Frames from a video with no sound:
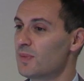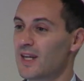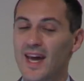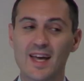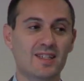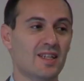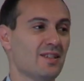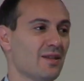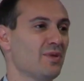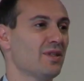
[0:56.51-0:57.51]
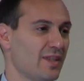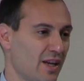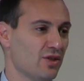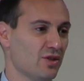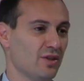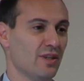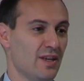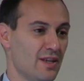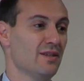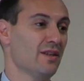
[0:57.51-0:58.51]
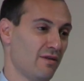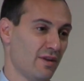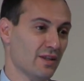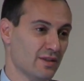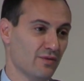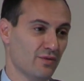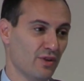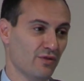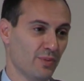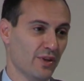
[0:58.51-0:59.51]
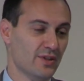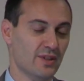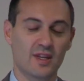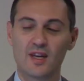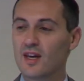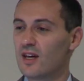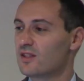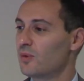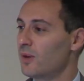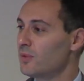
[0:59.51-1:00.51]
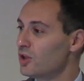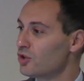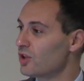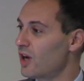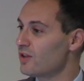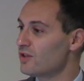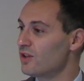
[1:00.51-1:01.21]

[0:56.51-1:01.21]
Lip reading: but it has a substantial indirect involvement. And so what I'm going to try and